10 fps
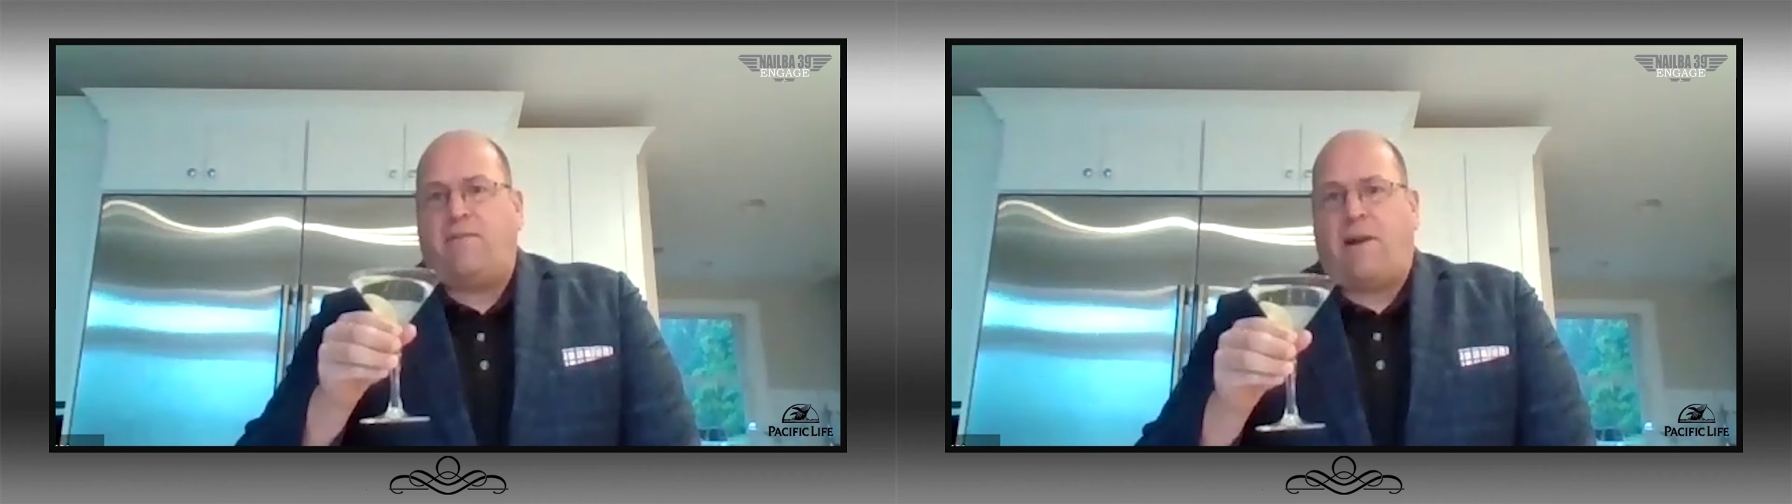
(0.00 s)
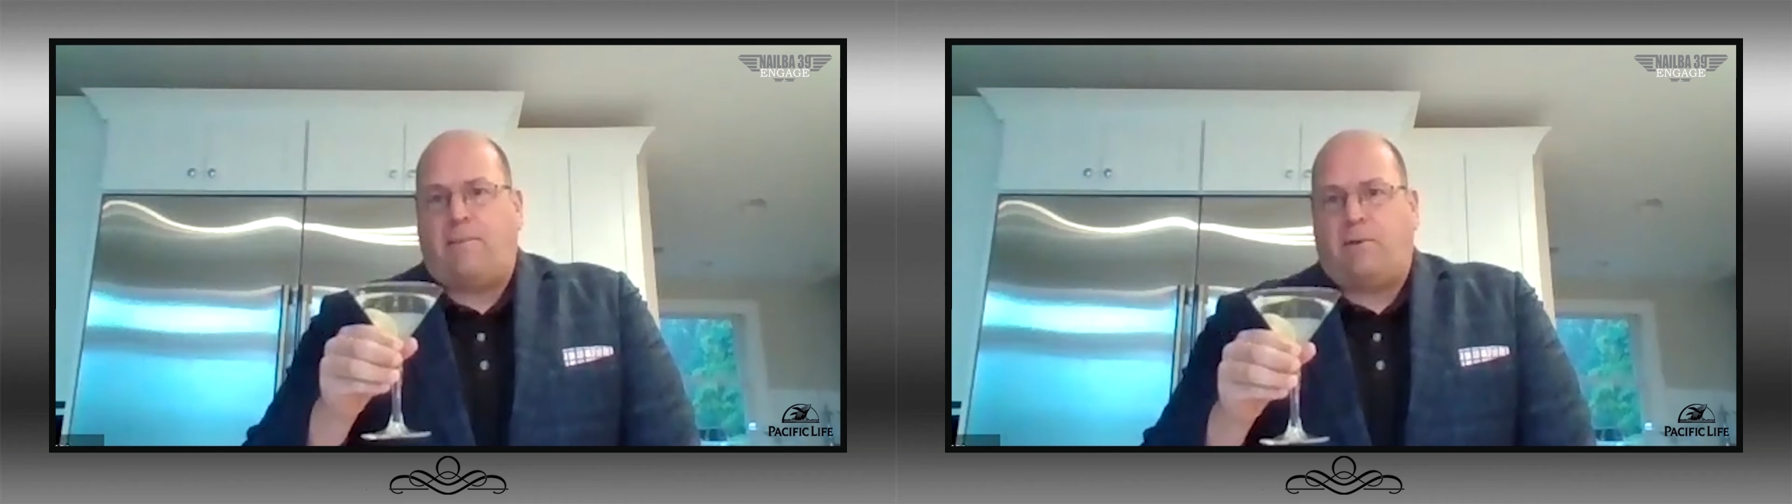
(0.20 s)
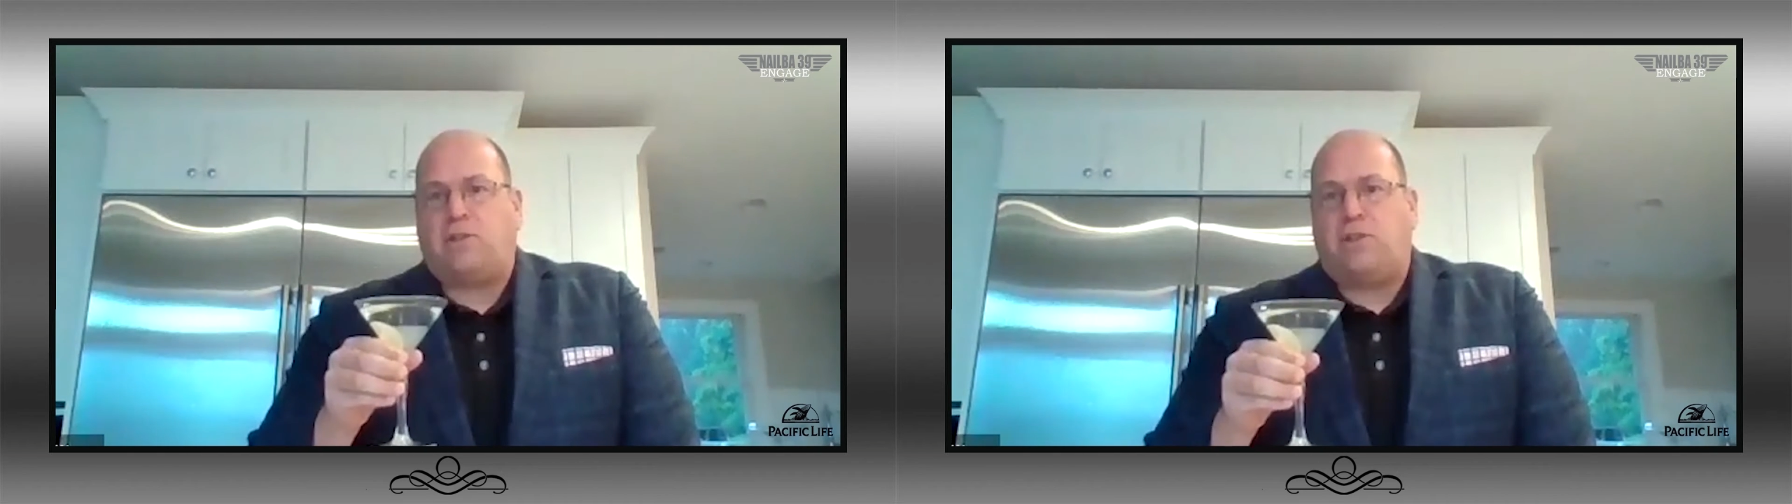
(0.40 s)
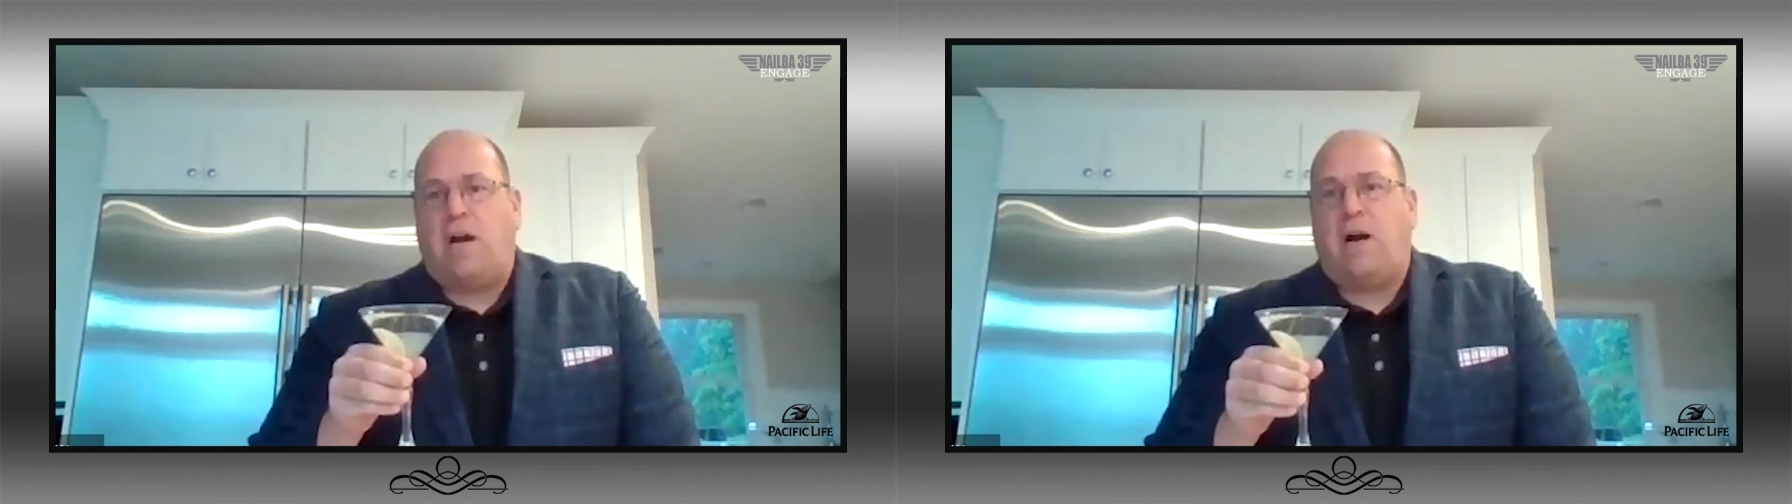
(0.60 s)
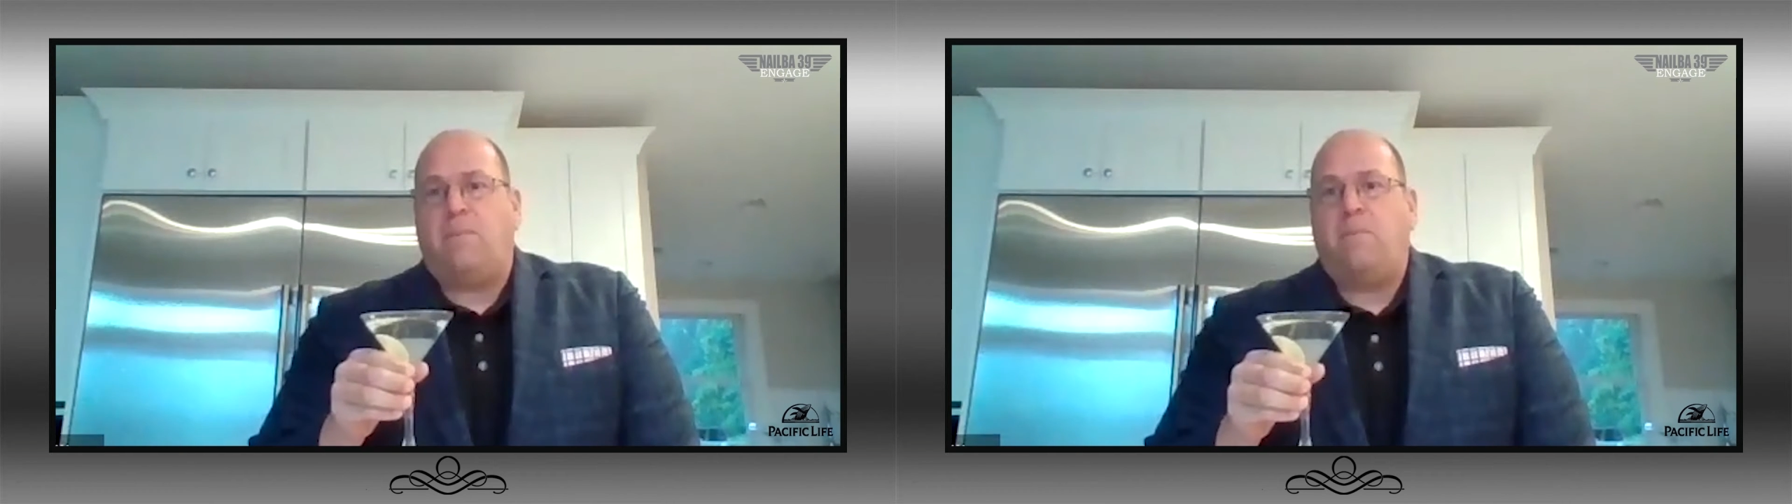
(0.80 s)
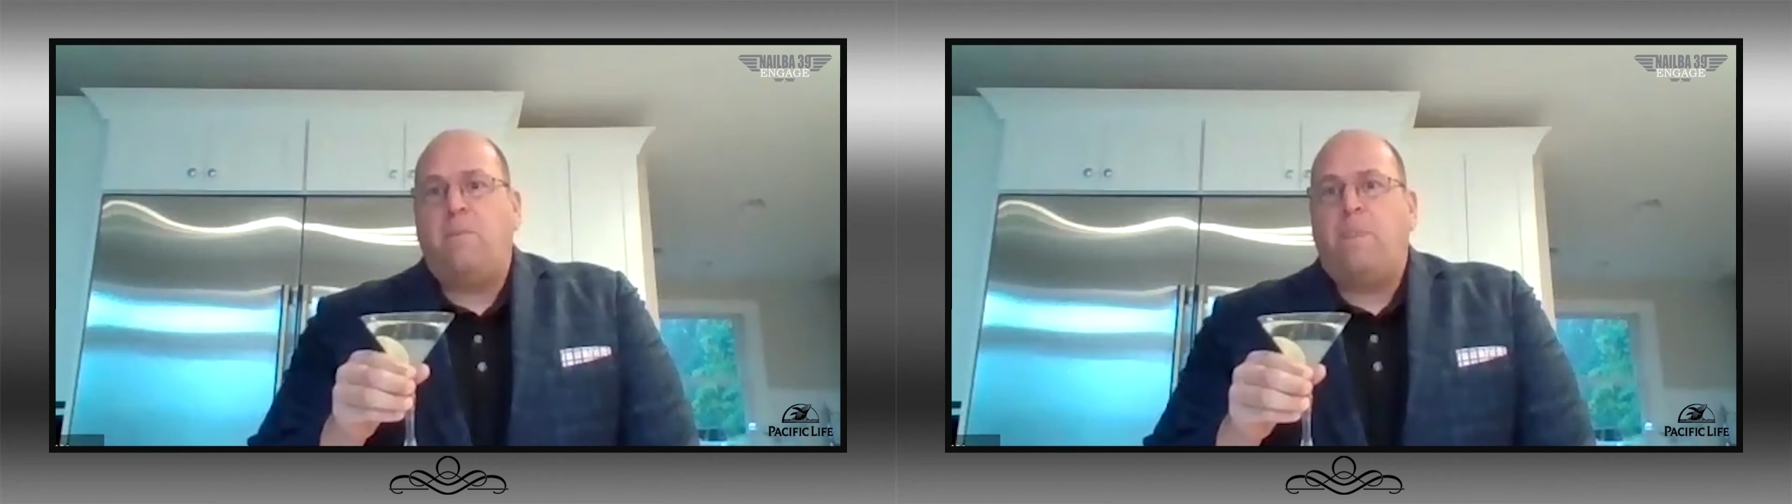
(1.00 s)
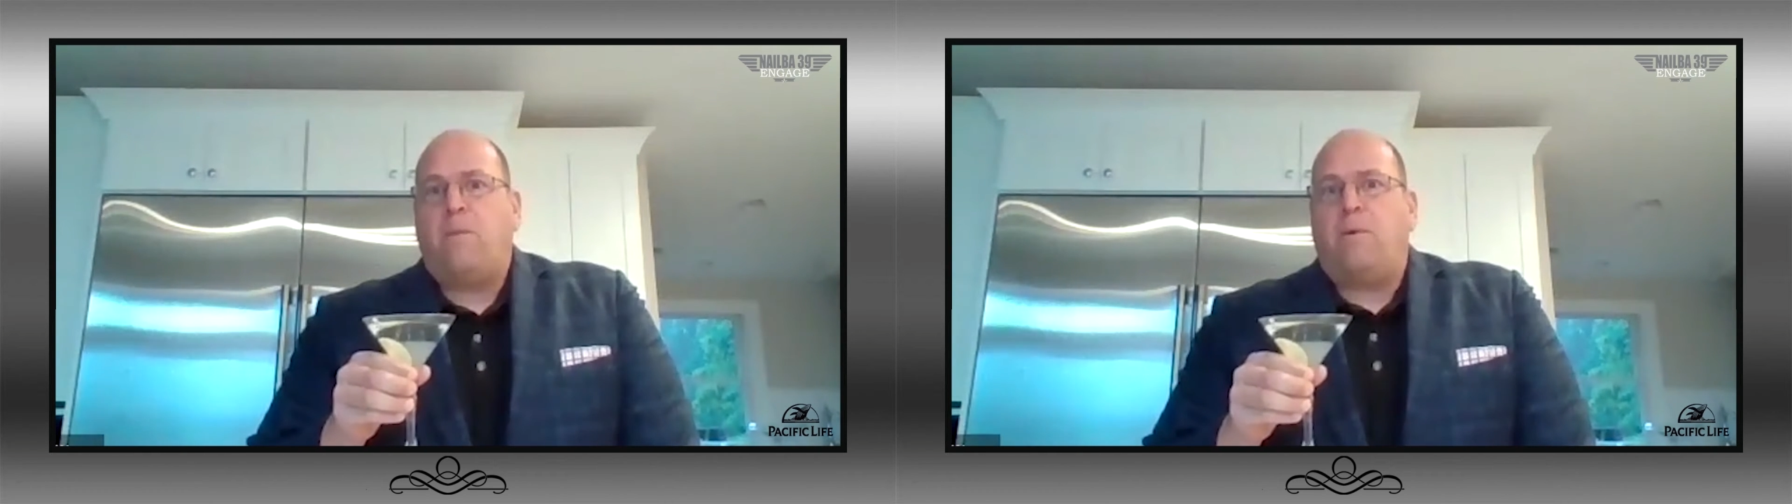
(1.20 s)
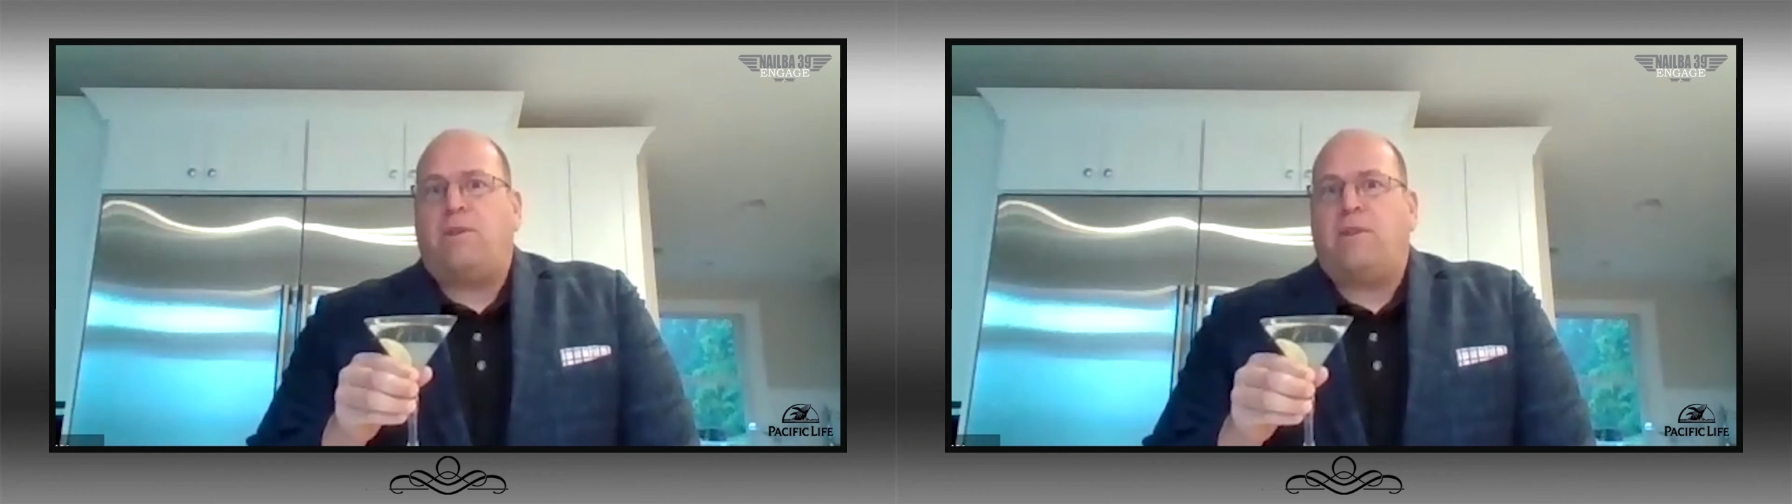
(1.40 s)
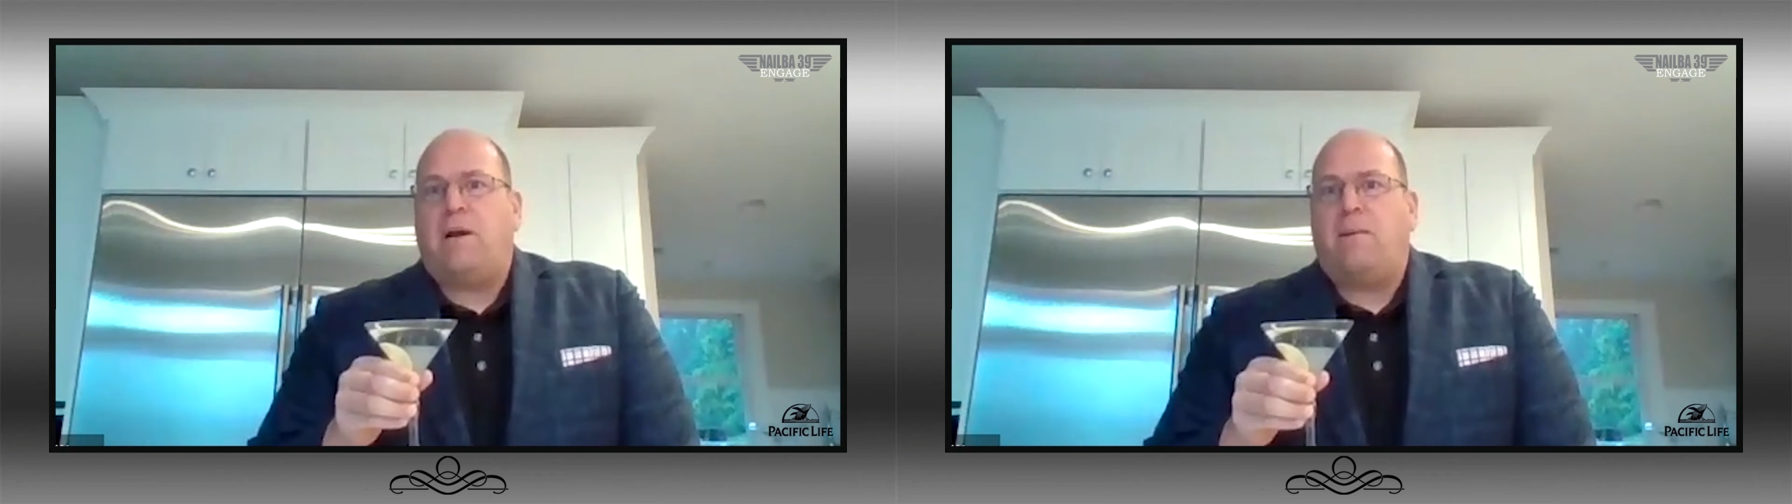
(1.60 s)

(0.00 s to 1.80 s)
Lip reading: fabulous job with